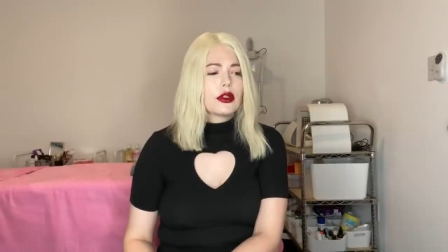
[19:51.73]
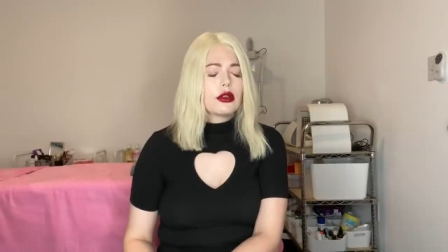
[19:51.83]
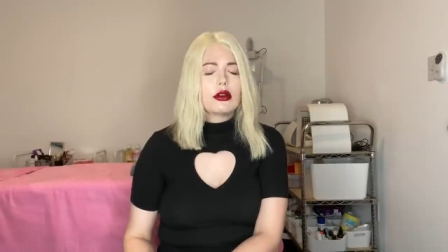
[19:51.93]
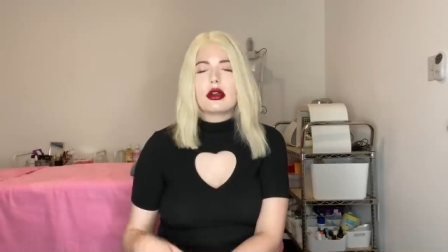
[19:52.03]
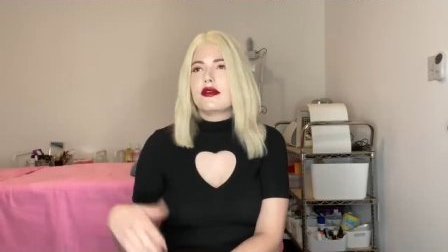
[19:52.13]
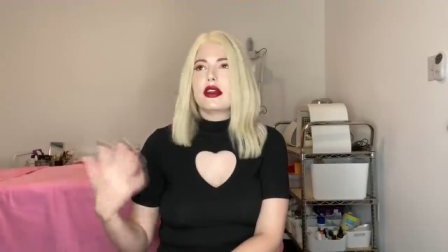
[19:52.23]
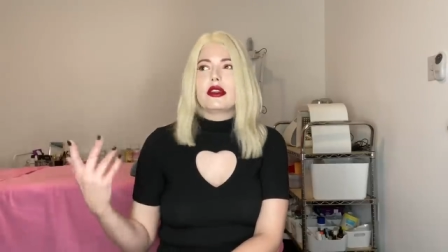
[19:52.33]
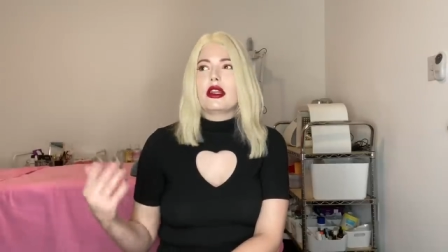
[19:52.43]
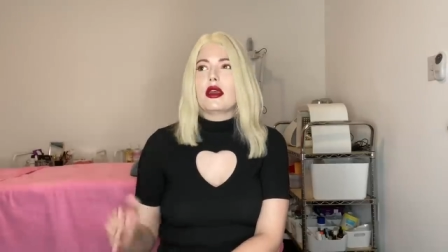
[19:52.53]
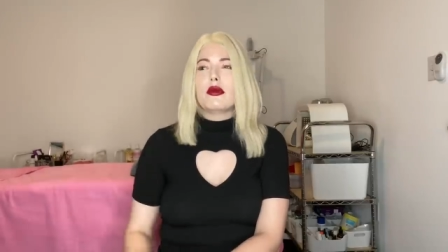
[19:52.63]
oh, I forget
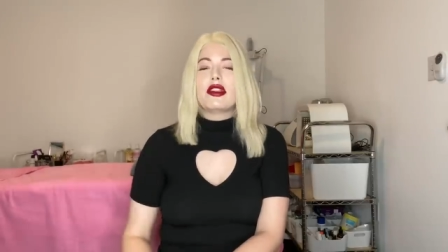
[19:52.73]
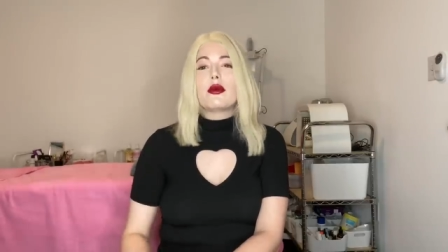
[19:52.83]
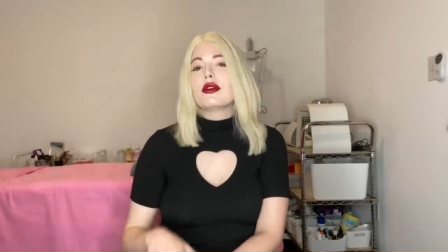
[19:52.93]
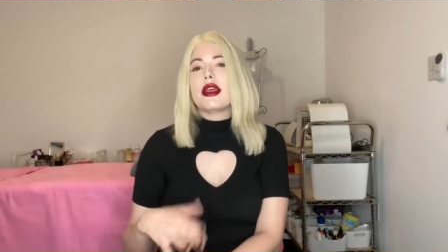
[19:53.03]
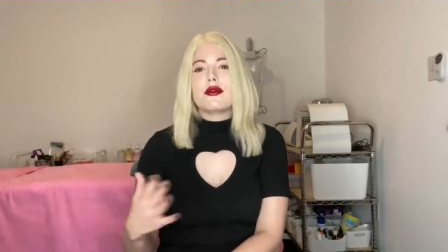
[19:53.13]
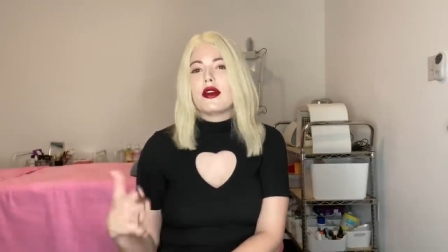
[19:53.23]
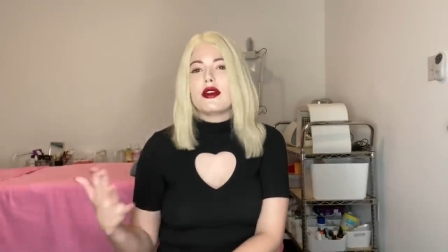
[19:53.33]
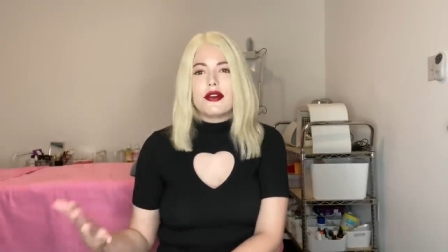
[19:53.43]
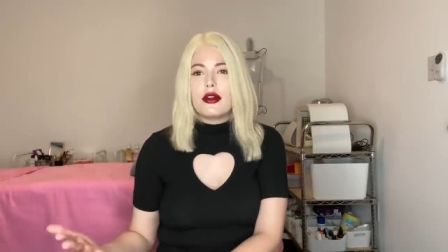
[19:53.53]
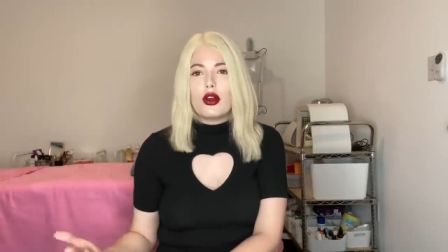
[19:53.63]
the name, but they were like very,
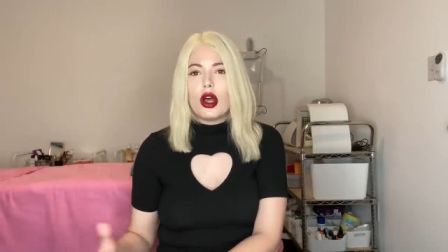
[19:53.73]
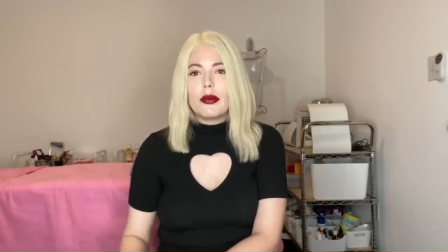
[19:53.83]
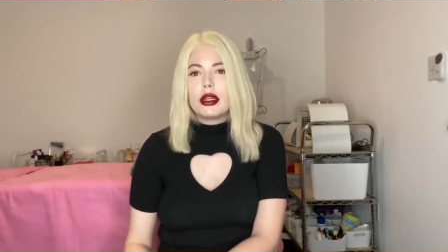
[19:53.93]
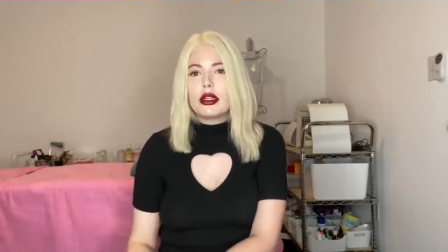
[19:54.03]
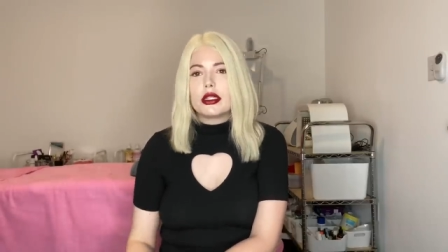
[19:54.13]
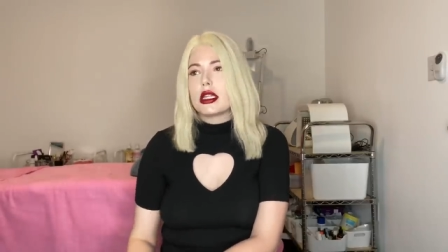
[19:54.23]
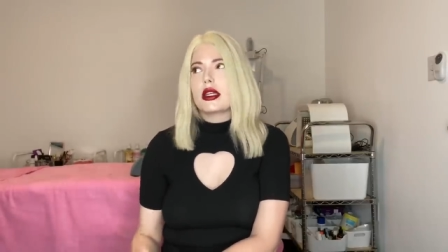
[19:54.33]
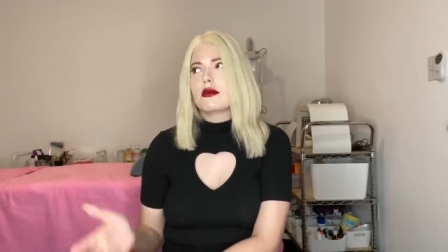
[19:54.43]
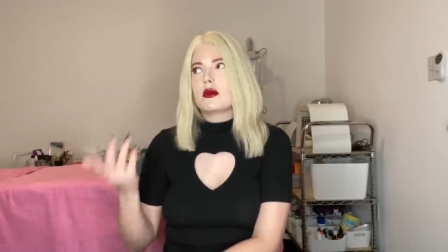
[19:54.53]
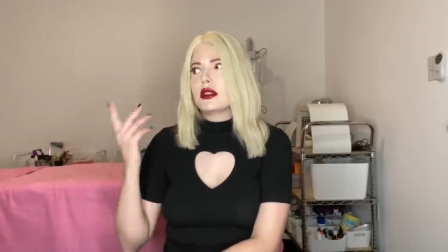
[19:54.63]
very common. It's like
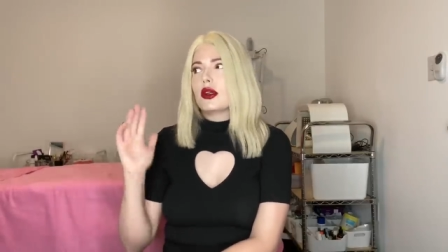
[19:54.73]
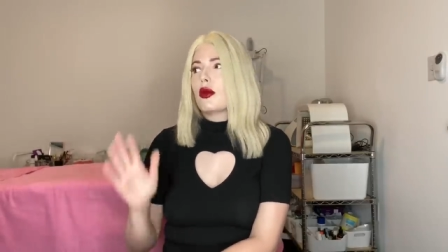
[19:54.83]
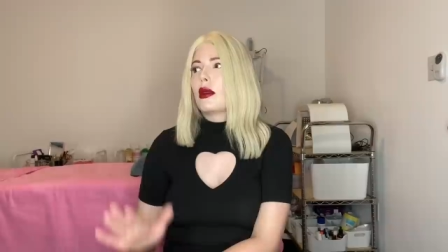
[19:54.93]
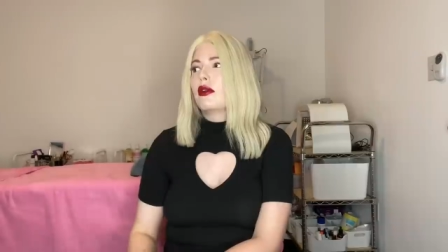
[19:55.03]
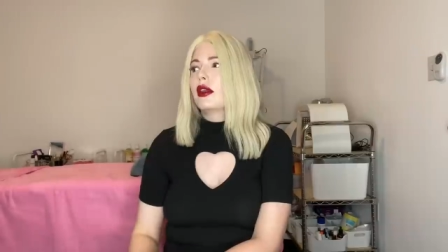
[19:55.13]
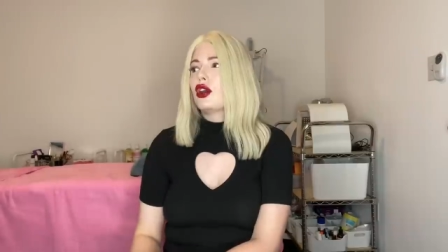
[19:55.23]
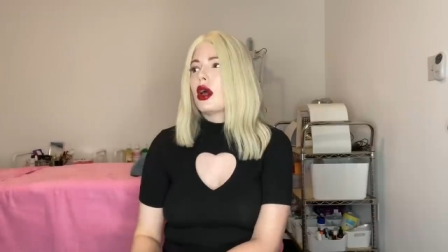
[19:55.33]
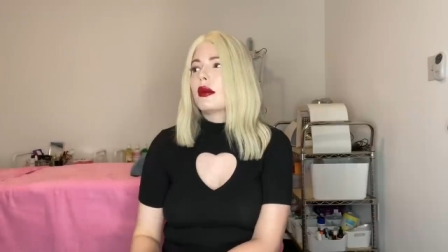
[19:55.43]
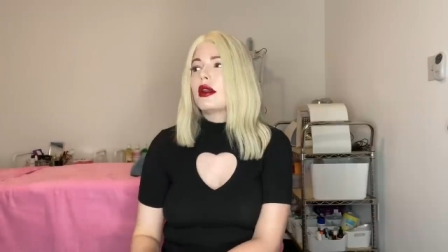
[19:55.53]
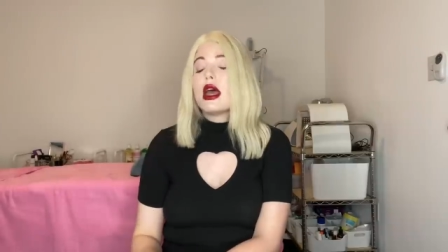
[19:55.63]
still probably really
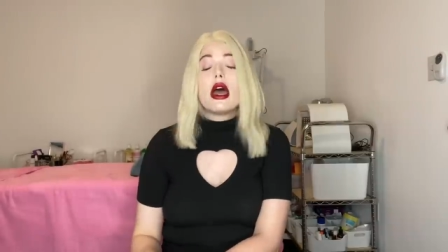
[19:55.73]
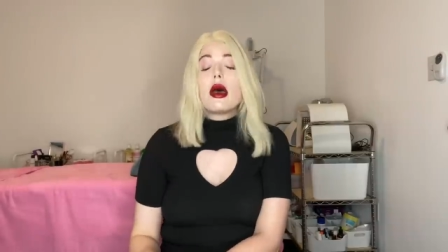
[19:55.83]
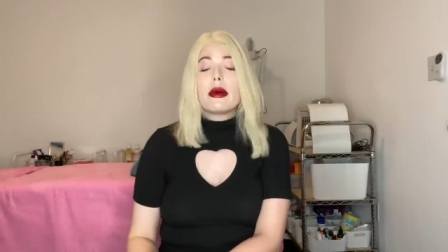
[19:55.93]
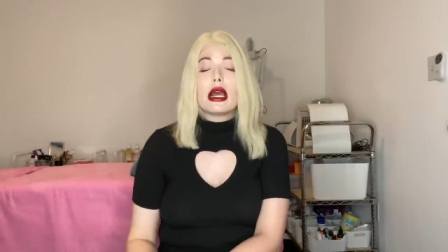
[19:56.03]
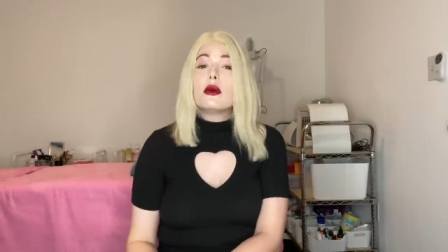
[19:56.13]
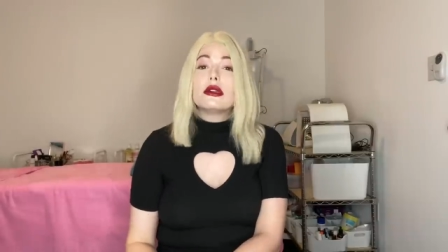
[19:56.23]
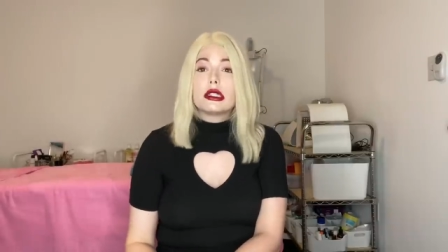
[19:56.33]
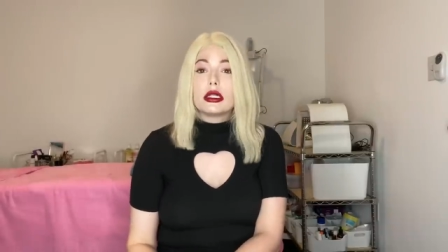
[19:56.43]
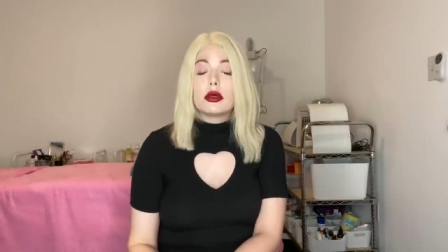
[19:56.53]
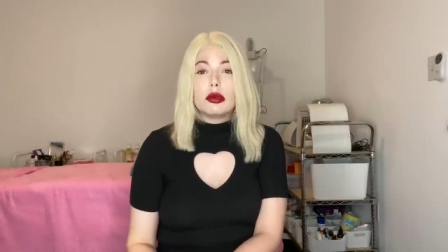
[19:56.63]
common. But I was
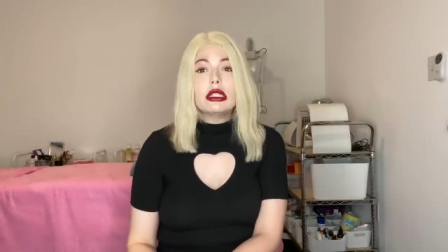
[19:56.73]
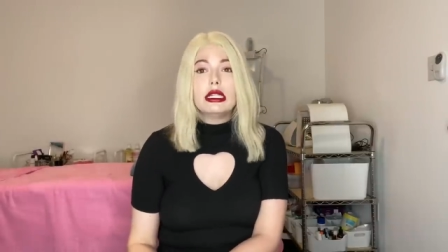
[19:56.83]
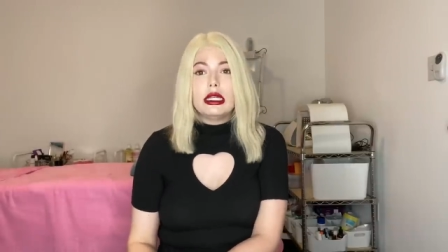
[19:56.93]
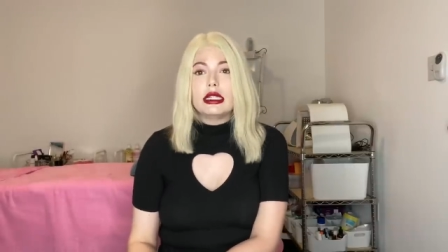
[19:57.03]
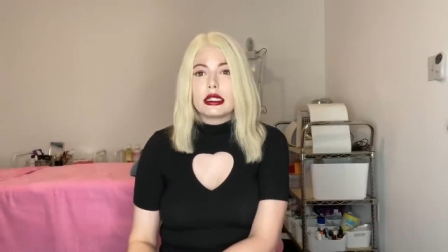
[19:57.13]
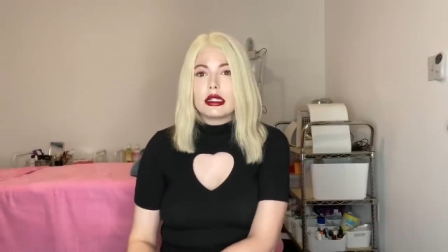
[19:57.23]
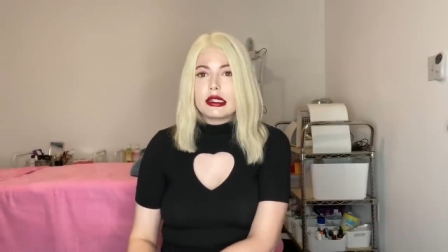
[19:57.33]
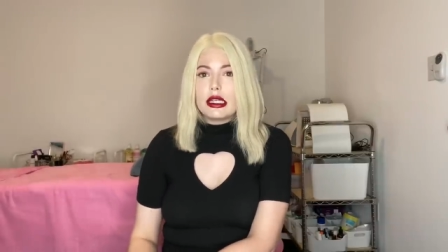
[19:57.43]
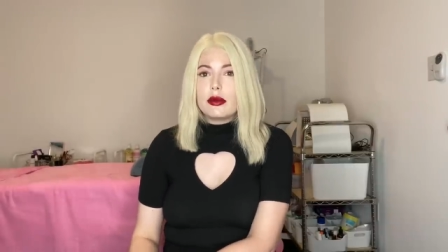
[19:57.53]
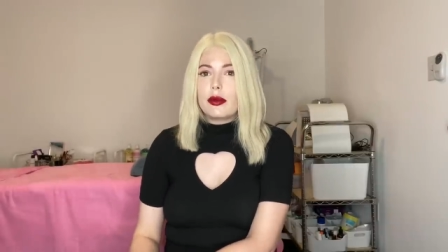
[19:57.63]
completely addicted to
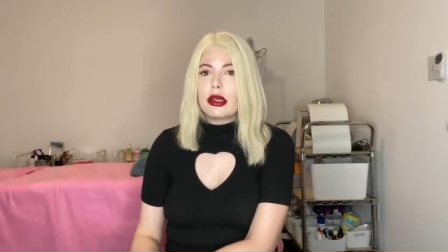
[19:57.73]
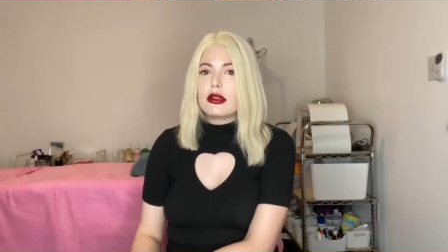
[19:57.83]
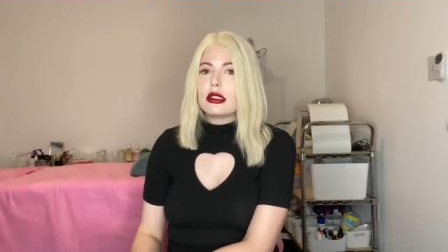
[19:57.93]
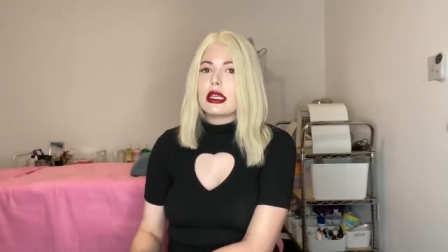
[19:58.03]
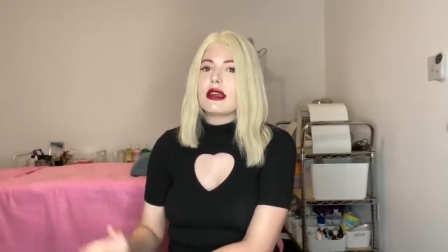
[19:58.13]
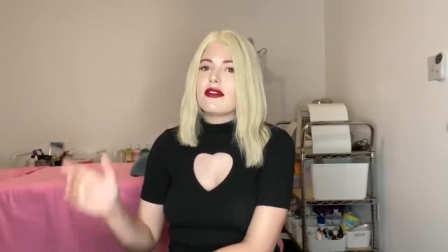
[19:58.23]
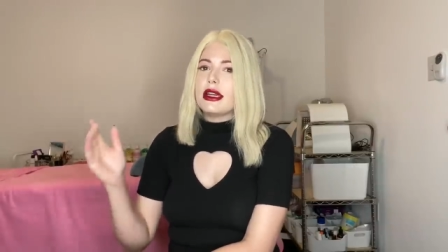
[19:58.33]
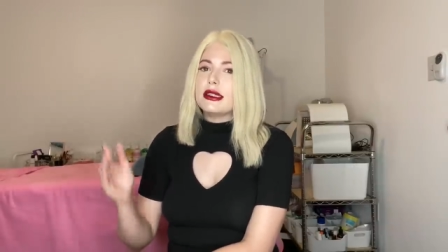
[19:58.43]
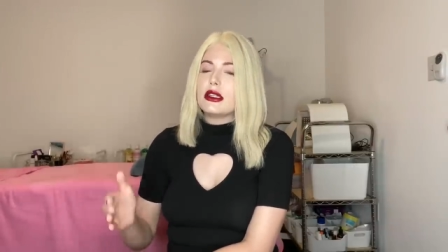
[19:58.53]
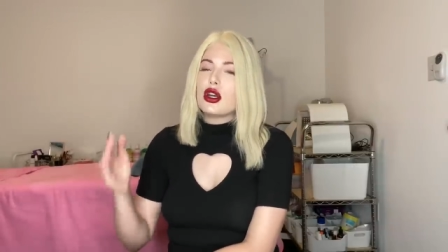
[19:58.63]
sleeping pills. Like if I
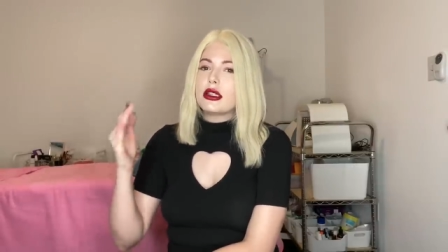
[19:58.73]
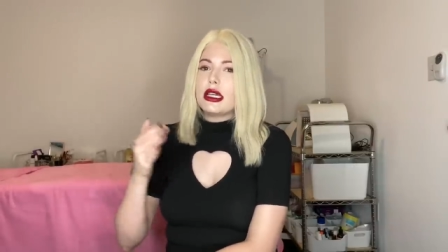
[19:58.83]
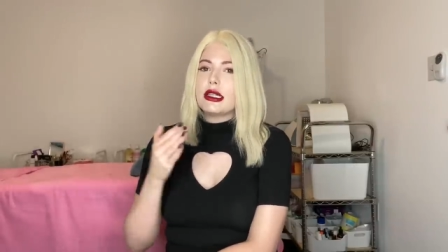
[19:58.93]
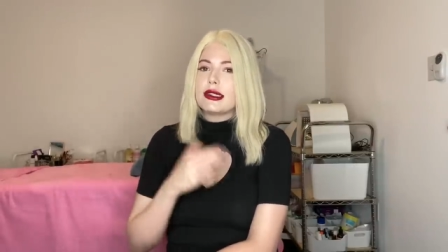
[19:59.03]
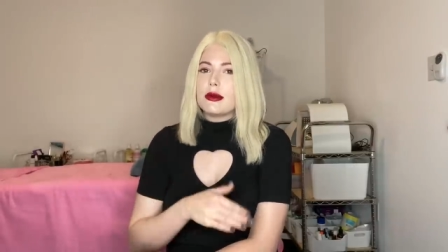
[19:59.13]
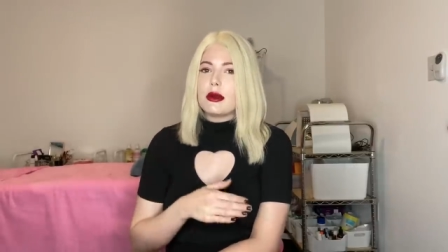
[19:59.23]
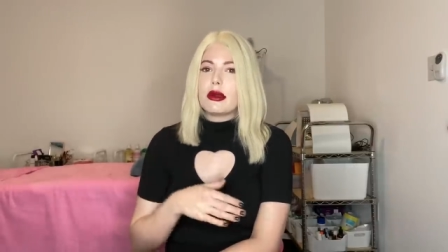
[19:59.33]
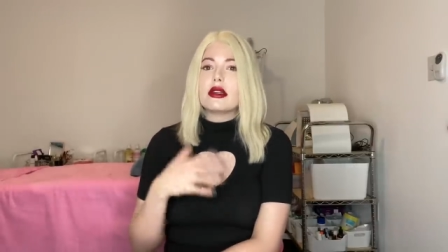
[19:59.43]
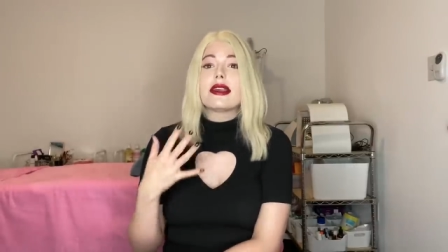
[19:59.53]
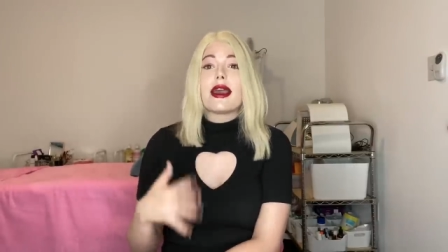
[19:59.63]
did not take sleeping
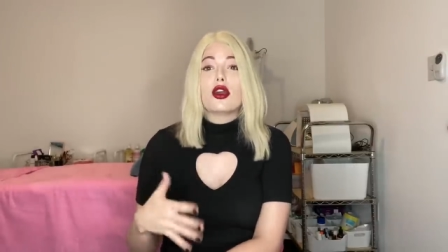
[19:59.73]
pills, I